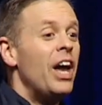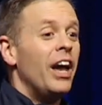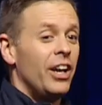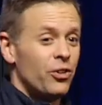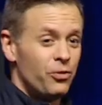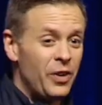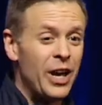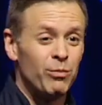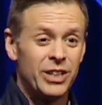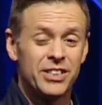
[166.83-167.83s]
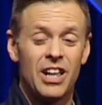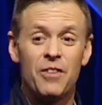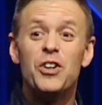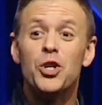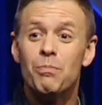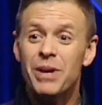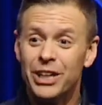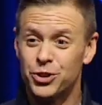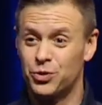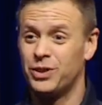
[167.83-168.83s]
in your family's life, in your
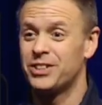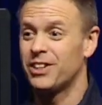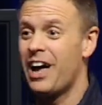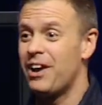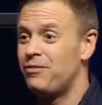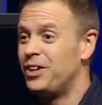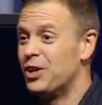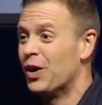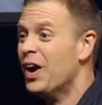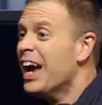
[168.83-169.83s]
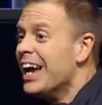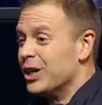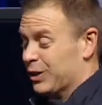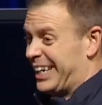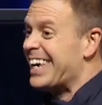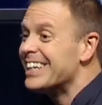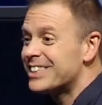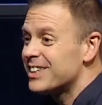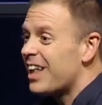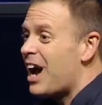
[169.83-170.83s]
ministry's life, in your, in your
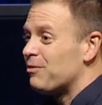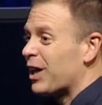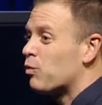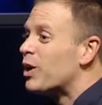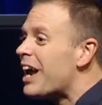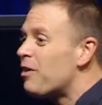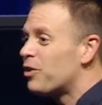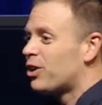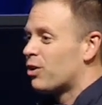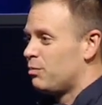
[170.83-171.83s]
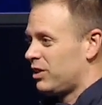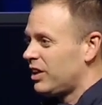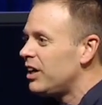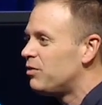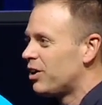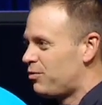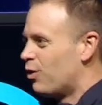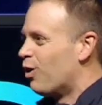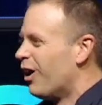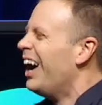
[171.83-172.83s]
kid's life, like whatever you're believing
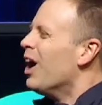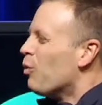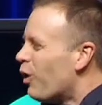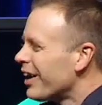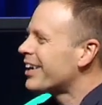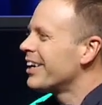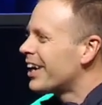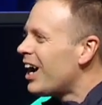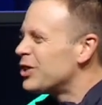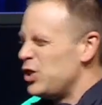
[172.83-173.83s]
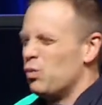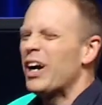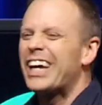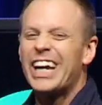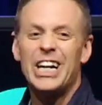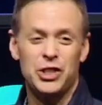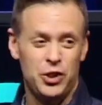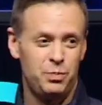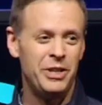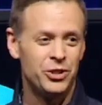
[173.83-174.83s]
for, what could God do? What could God
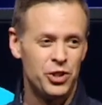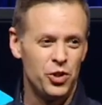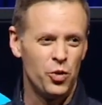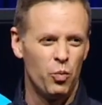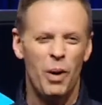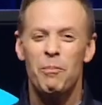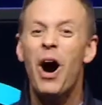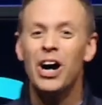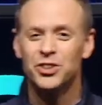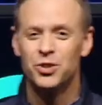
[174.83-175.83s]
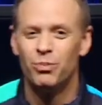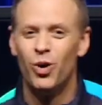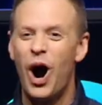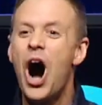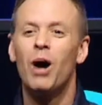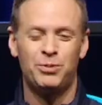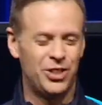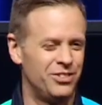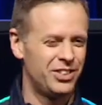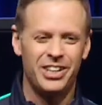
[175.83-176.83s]
speak to you? What possible
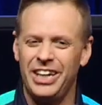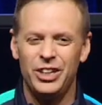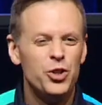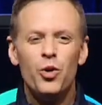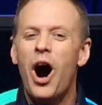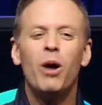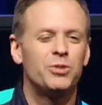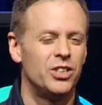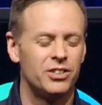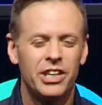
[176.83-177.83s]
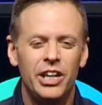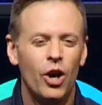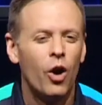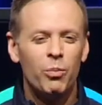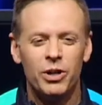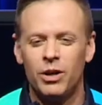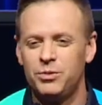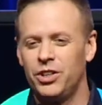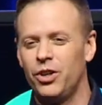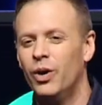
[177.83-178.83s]
options could He, new options could He open up
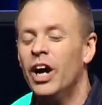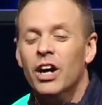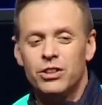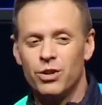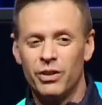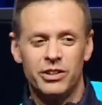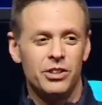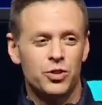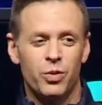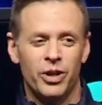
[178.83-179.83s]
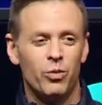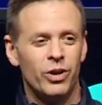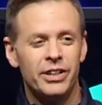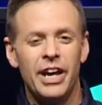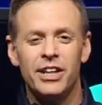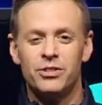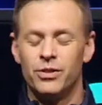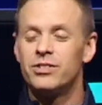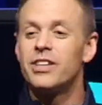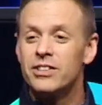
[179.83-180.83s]
to you during these 21 days? So,
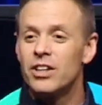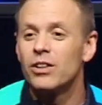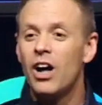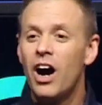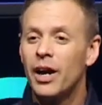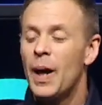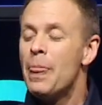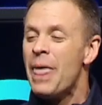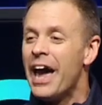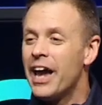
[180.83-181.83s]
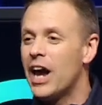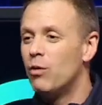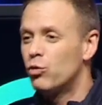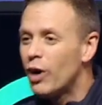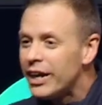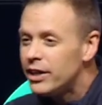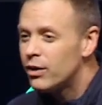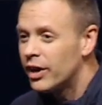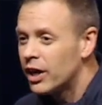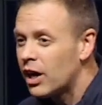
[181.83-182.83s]
six o'clock a.m. right
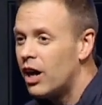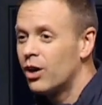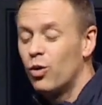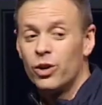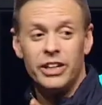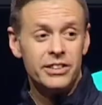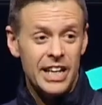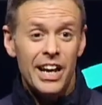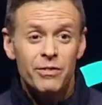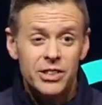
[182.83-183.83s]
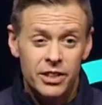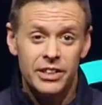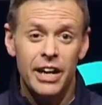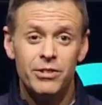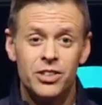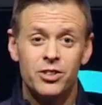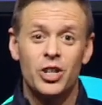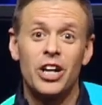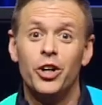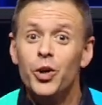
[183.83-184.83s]
here in Concord at Davidson. Davidson's
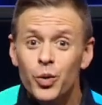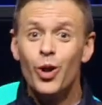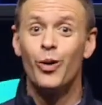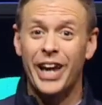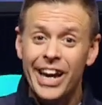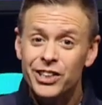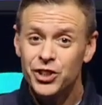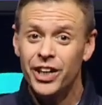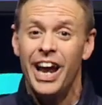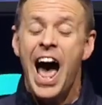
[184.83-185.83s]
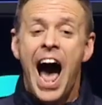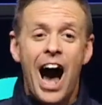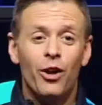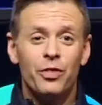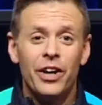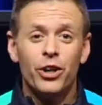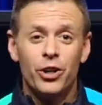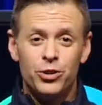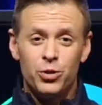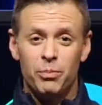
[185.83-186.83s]
got a new location out there.
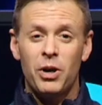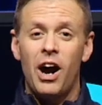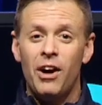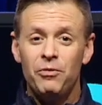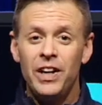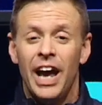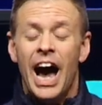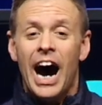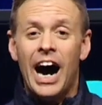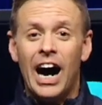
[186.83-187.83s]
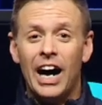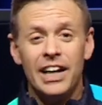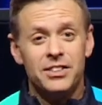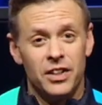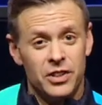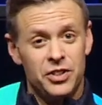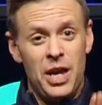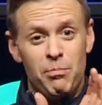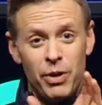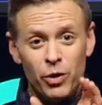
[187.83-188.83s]
Good Drip Coffee uh, is in the
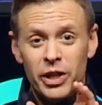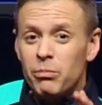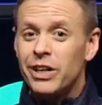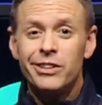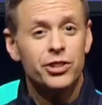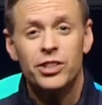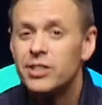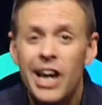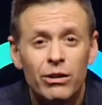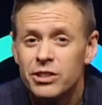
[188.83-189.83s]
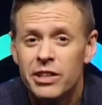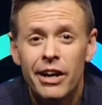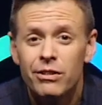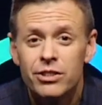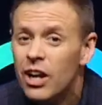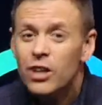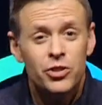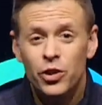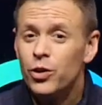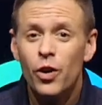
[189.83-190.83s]
same building, but it's just downstairs. So
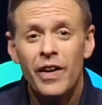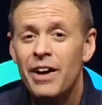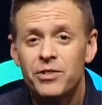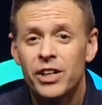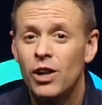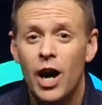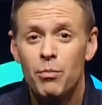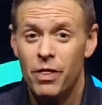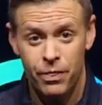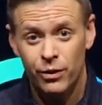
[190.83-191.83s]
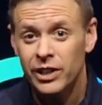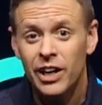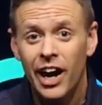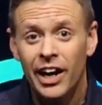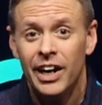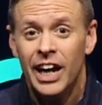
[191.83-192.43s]
you don't have to climb 39